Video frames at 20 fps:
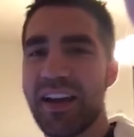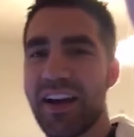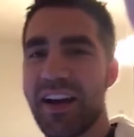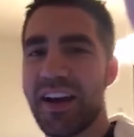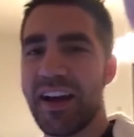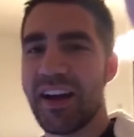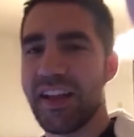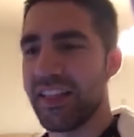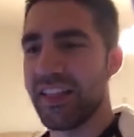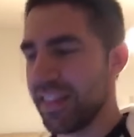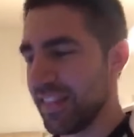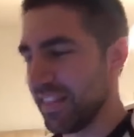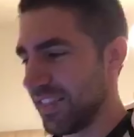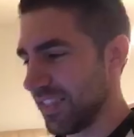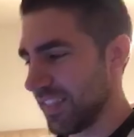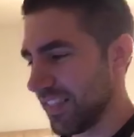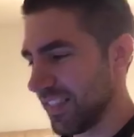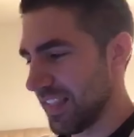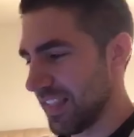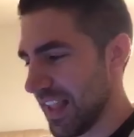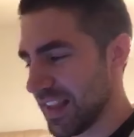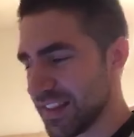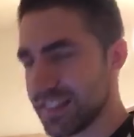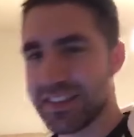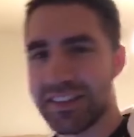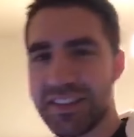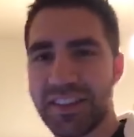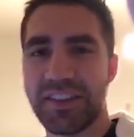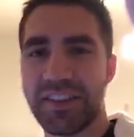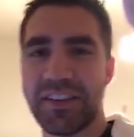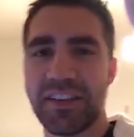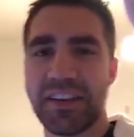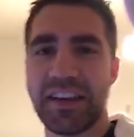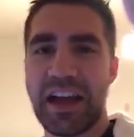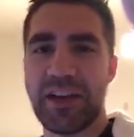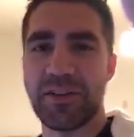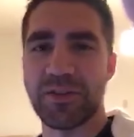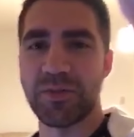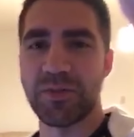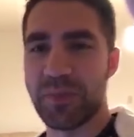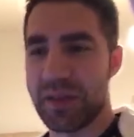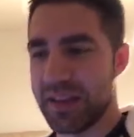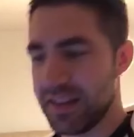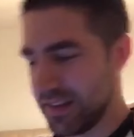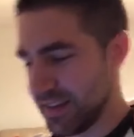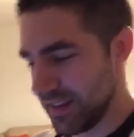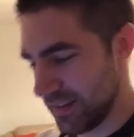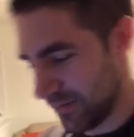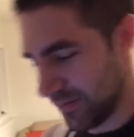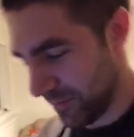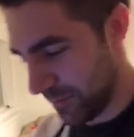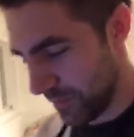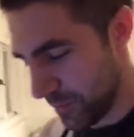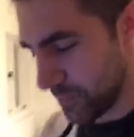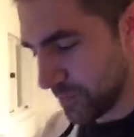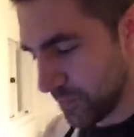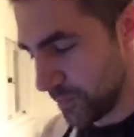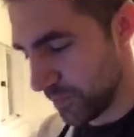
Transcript: my uh, next little announcement.